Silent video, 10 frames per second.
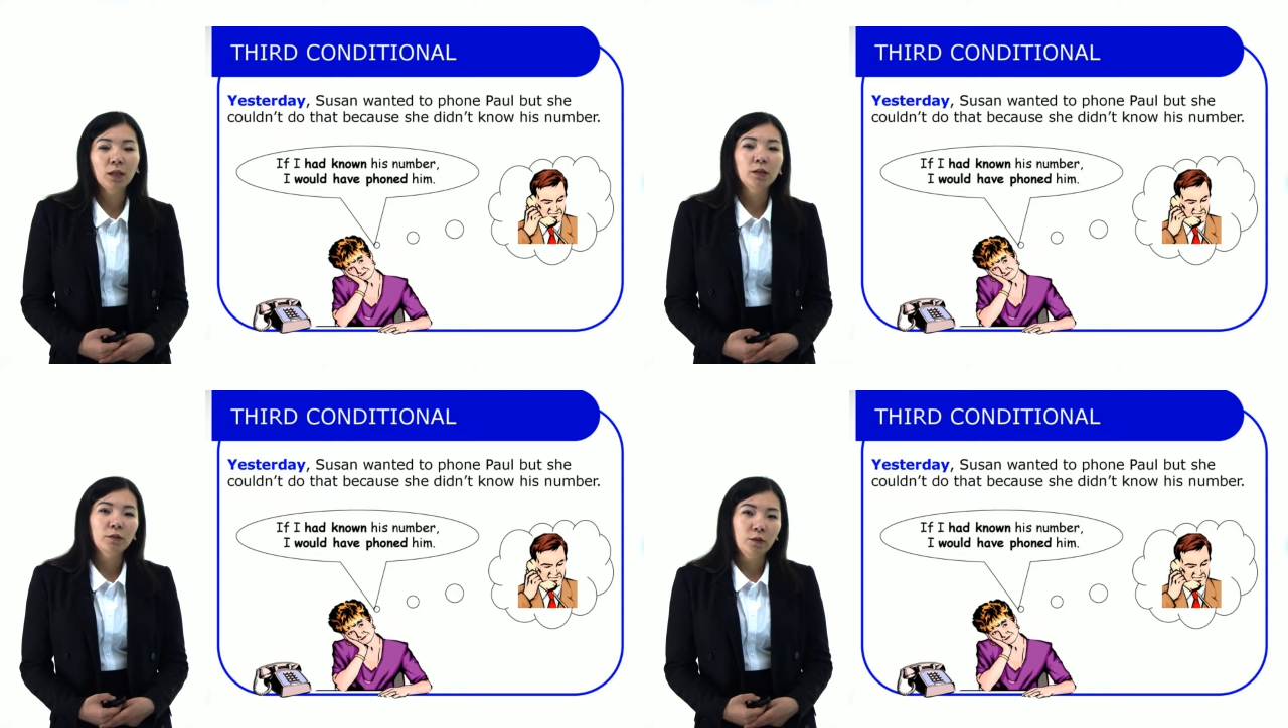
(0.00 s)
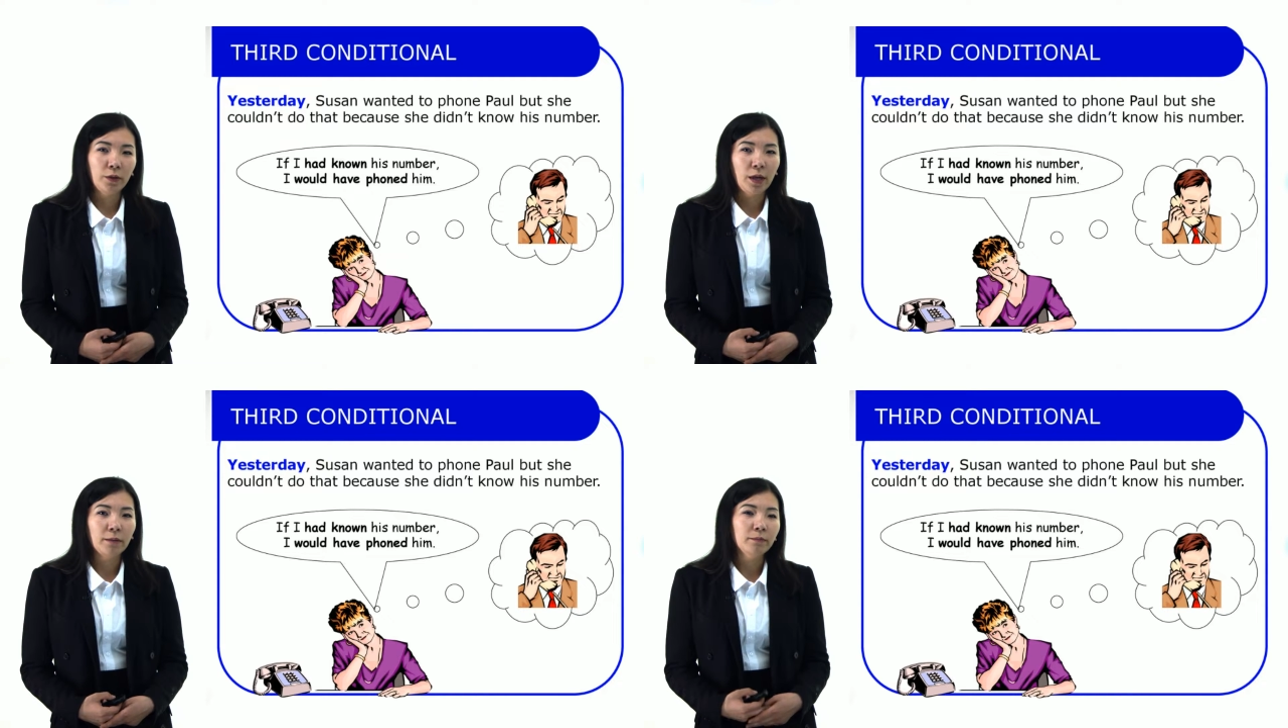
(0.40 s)
So
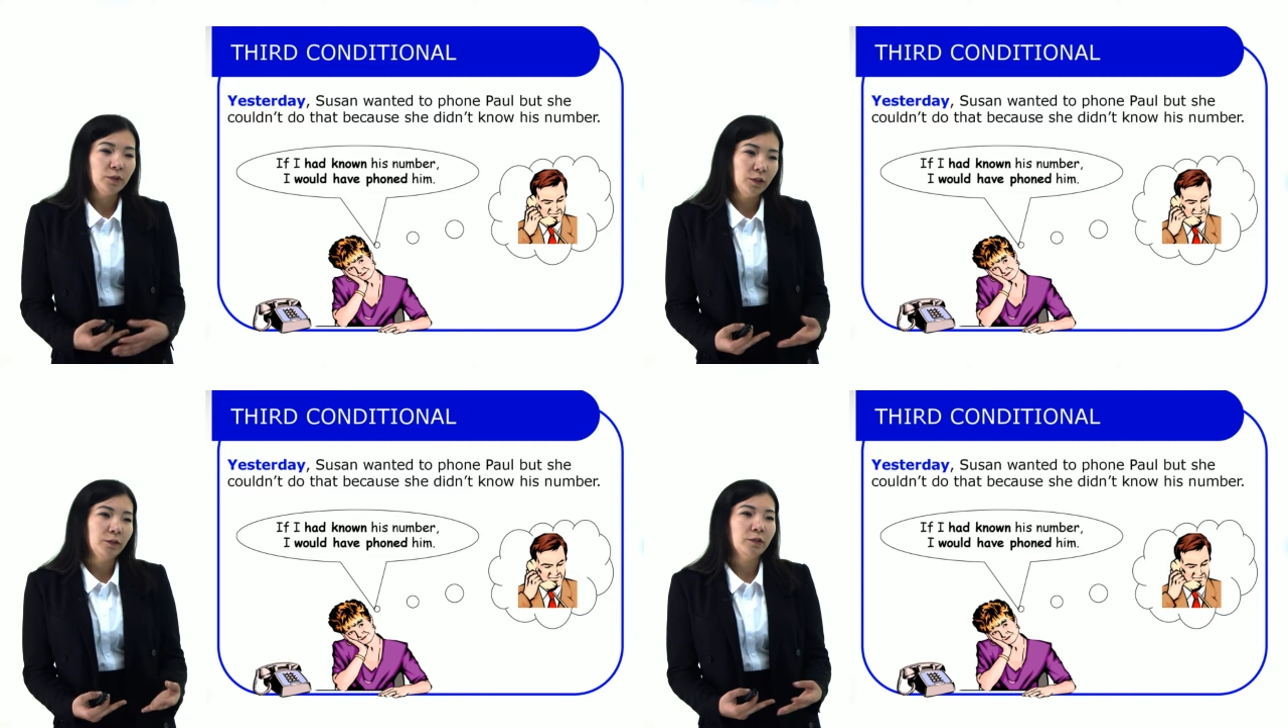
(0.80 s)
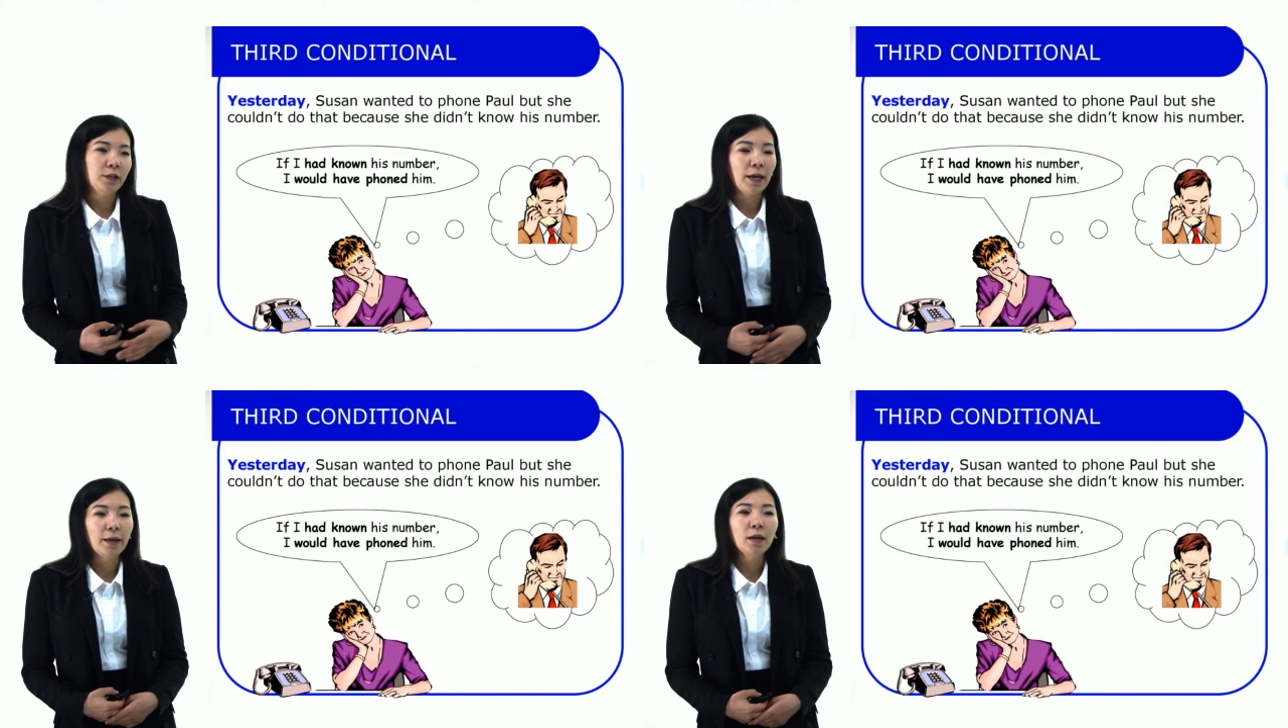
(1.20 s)
yeah, she would
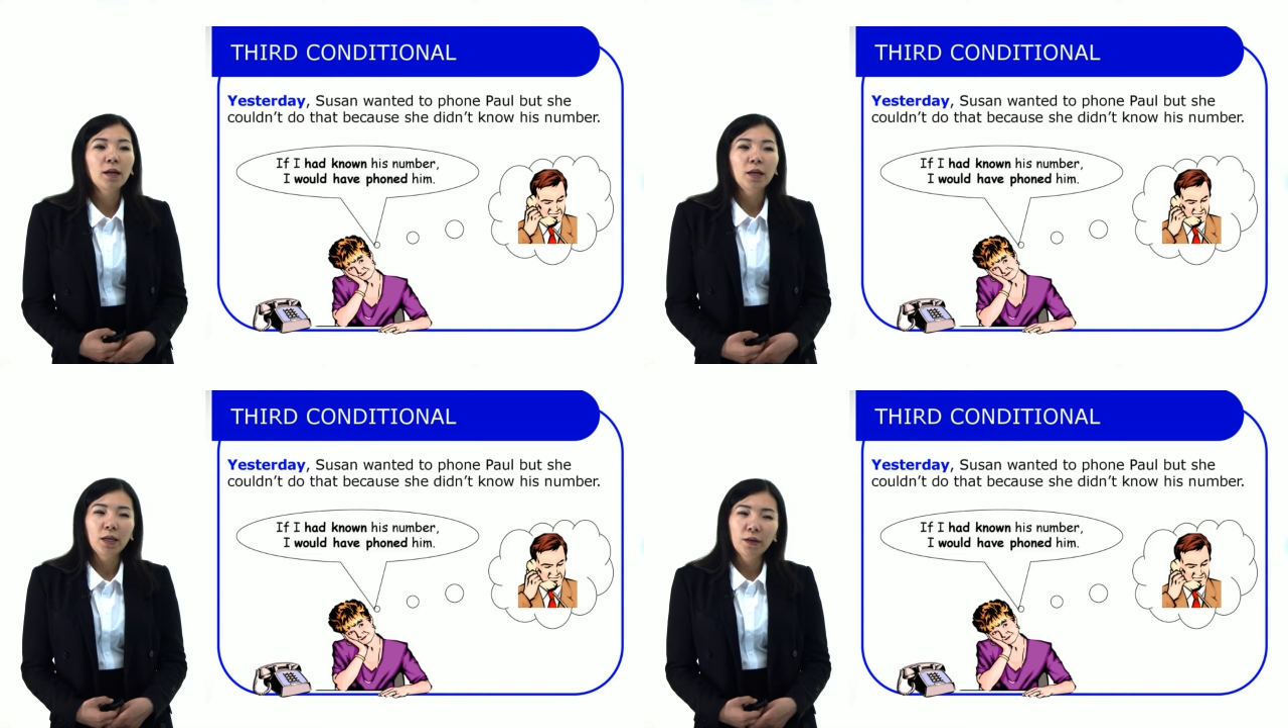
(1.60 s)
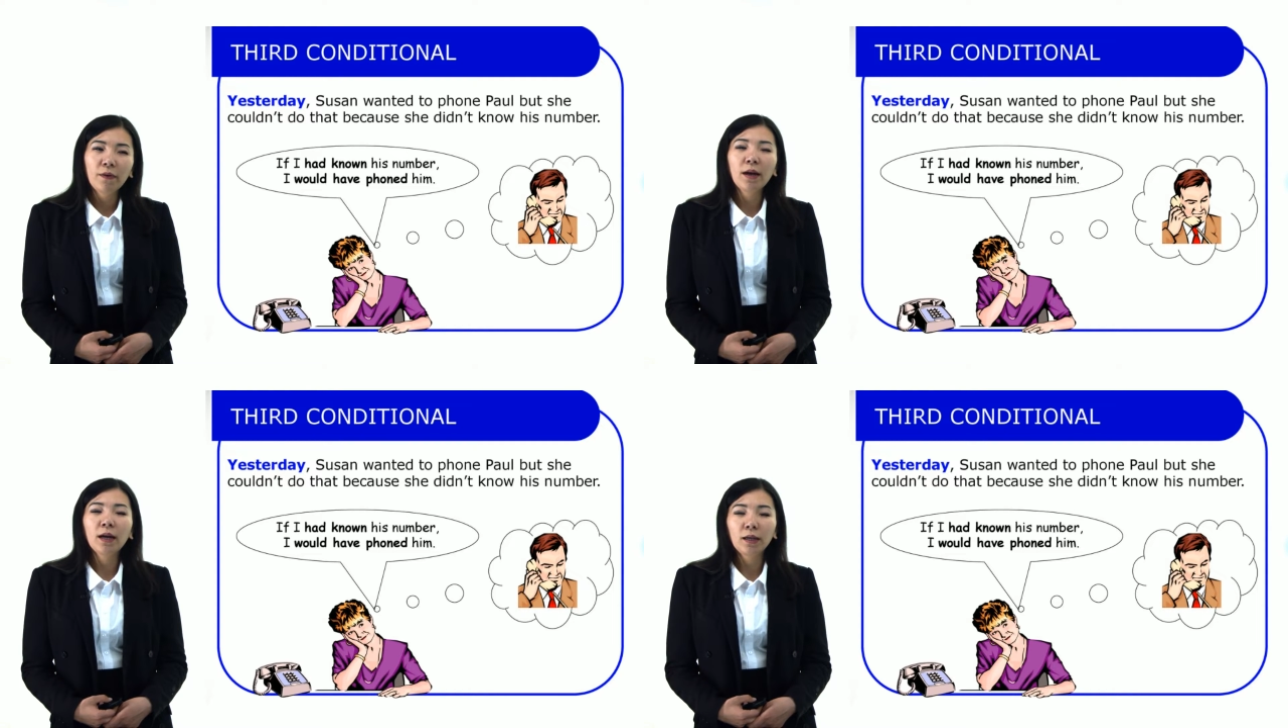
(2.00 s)
say, if
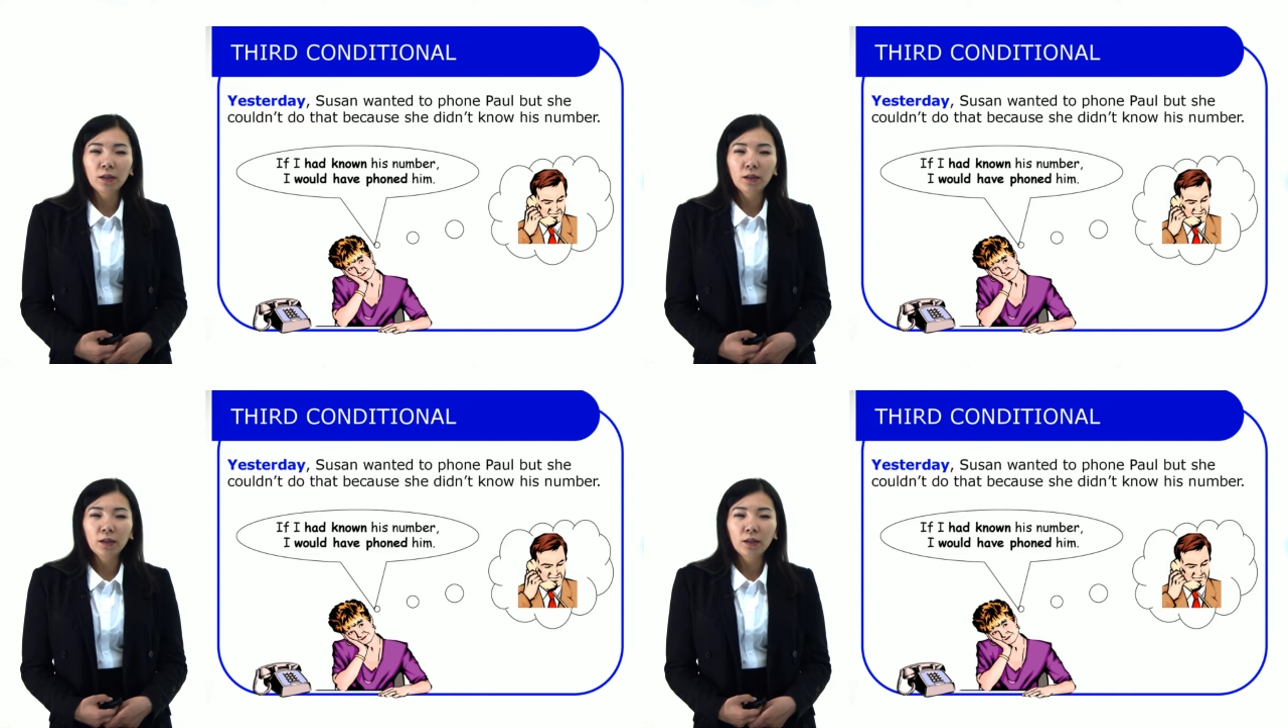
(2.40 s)
I had